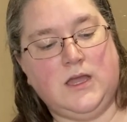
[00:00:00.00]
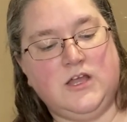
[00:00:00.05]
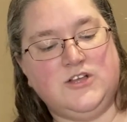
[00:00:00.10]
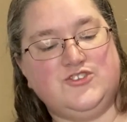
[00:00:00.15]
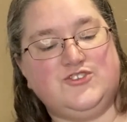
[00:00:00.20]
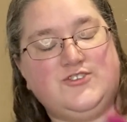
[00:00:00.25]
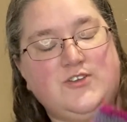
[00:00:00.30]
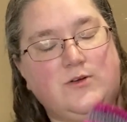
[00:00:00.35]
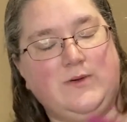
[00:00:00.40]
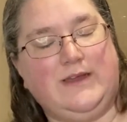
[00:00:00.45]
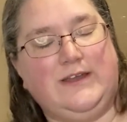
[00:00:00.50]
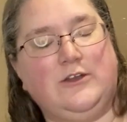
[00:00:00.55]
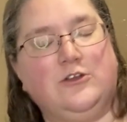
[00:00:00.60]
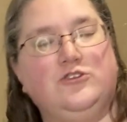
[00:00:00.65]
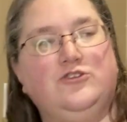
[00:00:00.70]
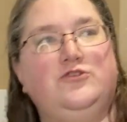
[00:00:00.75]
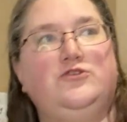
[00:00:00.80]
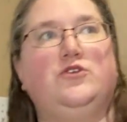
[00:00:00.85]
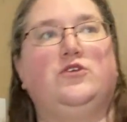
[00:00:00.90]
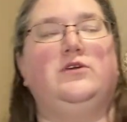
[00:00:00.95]
So in her
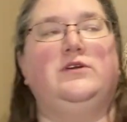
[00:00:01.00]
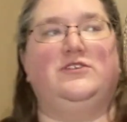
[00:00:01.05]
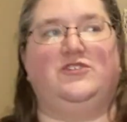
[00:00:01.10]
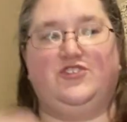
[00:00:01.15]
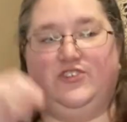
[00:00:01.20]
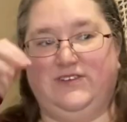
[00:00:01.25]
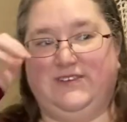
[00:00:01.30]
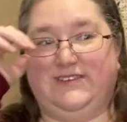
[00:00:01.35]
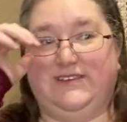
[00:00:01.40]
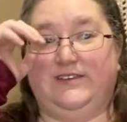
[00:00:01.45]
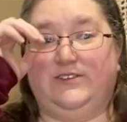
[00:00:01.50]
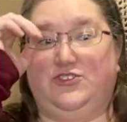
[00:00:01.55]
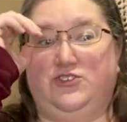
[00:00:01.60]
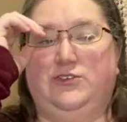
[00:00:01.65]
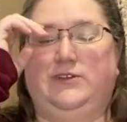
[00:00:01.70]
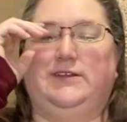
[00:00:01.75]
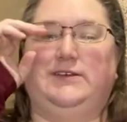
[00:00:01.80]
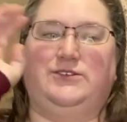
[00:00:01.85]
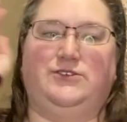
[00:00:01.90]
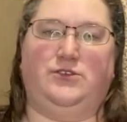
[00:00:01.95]
tutorial, she says
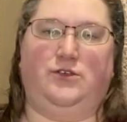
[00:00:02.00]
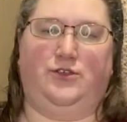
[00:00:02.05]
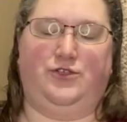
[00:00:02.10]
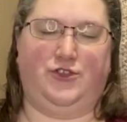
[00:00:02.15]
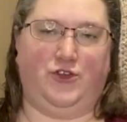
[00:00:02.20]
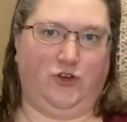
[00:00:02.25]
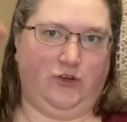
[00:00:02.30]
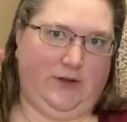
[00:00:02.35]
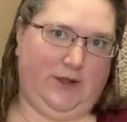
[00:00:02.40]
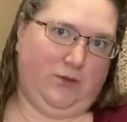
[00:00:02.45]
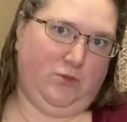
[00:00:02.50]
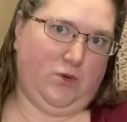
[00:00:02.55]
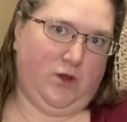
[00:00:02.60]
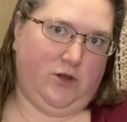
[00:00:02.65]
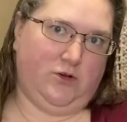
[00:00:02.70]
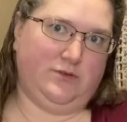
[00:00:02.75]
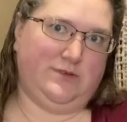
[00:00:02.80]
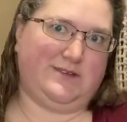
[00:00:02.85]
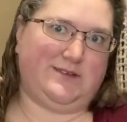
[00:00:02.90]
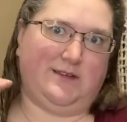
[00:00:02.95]
she does 30
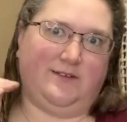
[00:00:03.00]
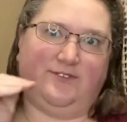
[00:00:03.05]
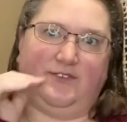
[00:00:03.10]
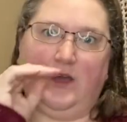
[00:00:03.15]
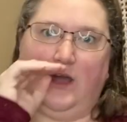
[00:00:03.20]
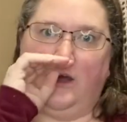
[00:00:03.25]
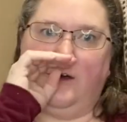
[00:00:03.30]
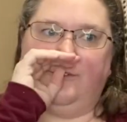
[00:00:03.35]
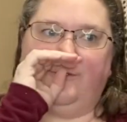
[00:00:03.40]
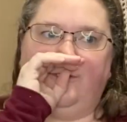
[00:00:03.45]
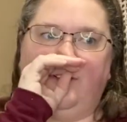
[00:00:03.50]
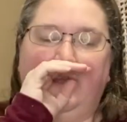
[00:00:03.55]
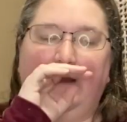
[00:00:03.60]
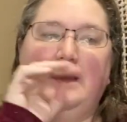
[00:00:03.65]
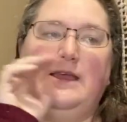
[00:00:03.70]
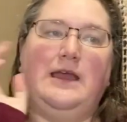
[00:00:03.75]
rows of cuff.